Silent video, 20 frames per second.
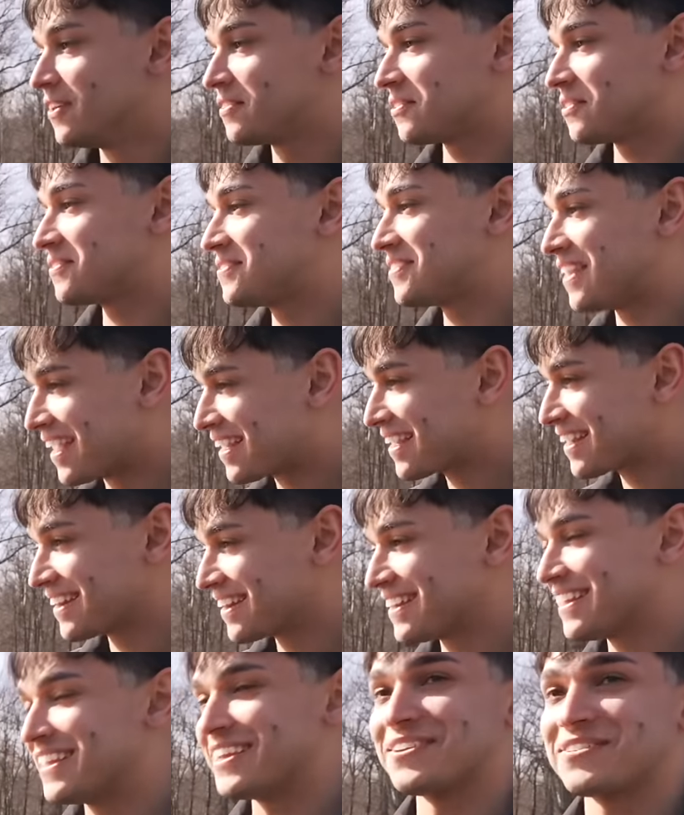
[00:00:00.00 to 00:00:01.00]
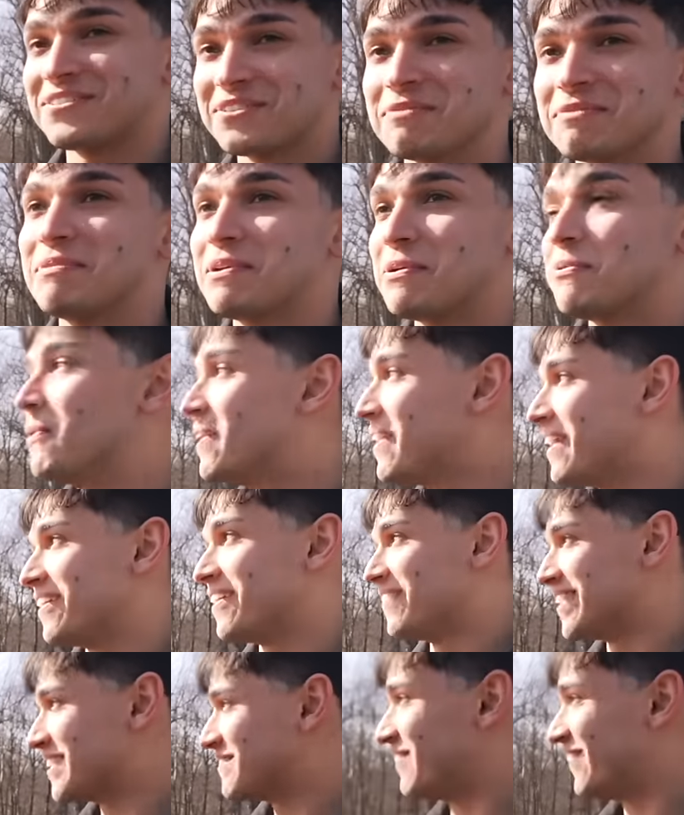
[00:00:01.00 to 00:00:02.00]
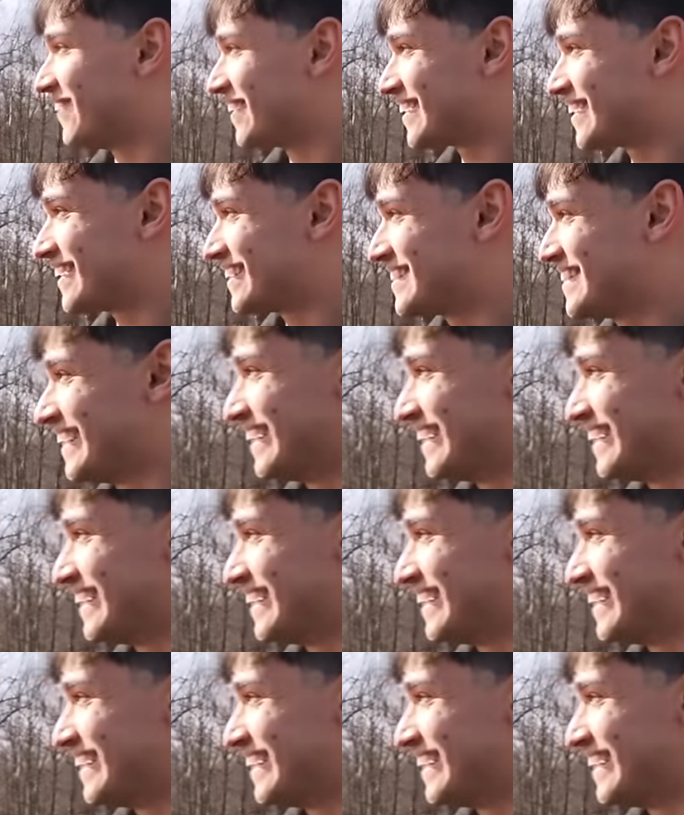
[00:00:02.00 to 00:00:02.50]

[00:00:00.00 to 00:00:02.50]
so technically it should be winning, right, Marcus?